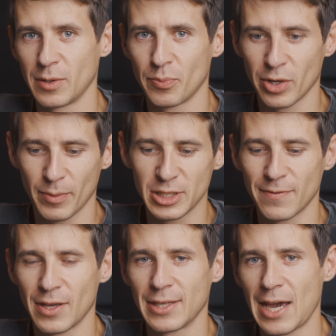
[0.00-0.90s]
pretty much
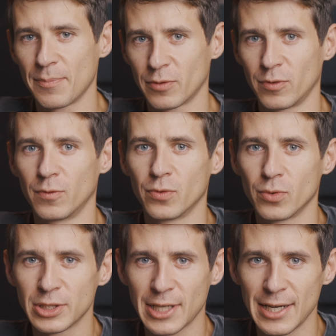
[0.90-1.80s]
have the adapter for
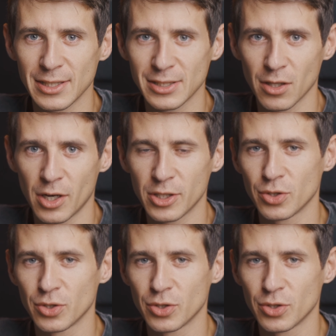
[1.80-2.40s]
full-size XLR,